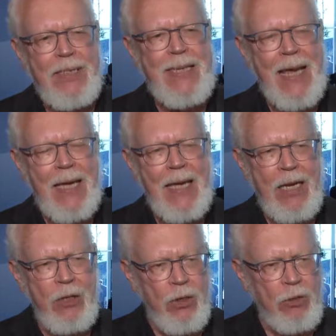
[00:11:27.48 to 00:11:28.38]

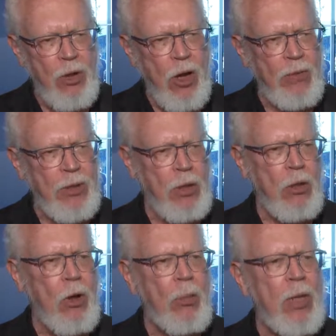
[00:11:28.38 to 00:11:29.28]
dedicated to solving the
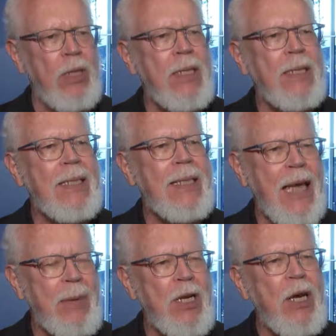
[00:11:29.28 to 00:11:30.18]
global
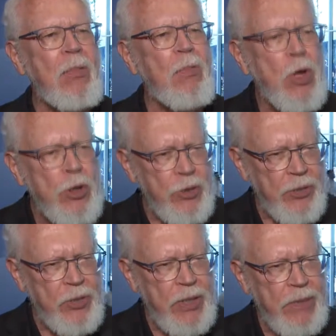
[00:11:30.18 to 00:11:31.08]
climate
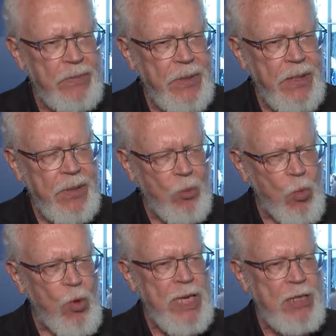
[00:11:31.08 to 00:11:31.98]
emergency.
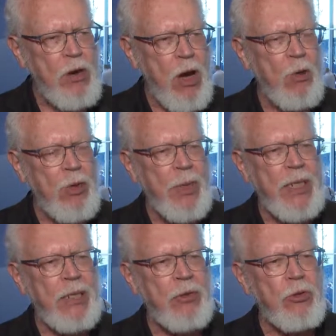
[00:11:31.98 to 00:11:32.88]
We know that we
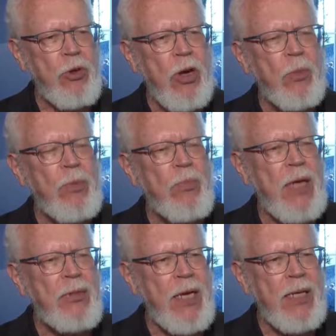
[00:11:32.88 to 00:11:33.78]
need to start with
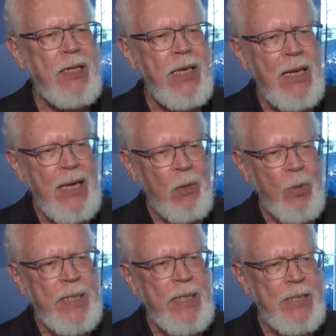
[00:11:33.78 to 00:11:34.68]
methane, and
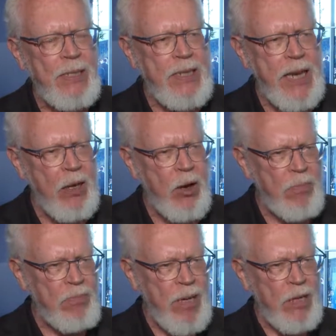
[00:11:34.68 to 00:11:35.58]
we need to tell our
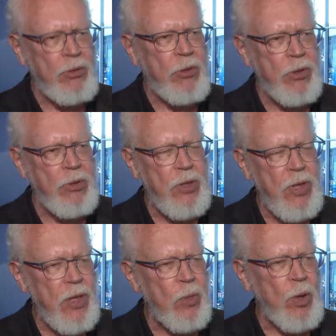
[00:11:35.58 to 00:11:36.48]
ministers
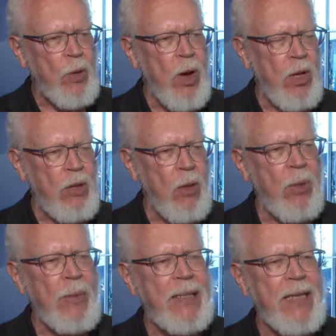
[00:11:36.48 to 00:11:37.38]
we want a
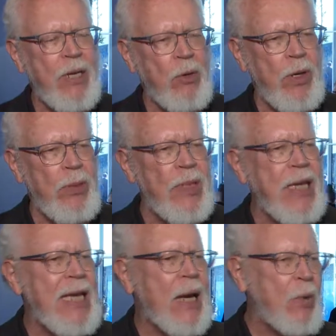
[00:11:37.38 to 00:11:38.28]
global methane agreement,
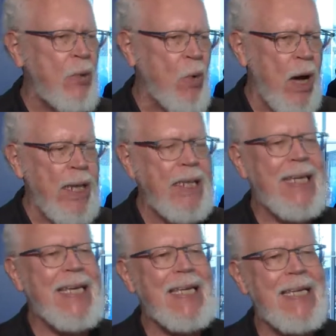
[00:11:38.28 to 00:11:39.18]
and we want it
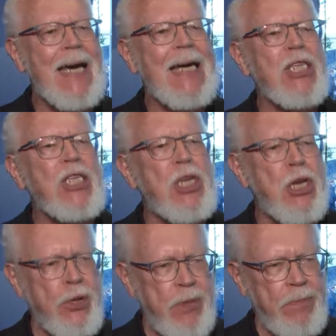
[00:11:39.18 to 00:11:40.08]
in a year.